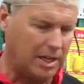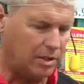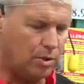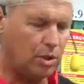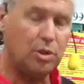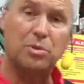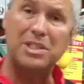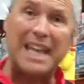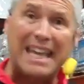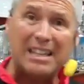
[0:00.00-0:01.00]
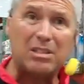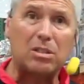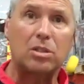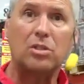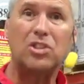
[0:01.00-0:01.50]
Now you could use
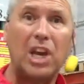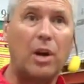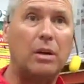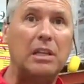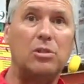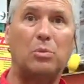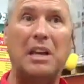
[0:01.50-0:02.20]
dates, cherries,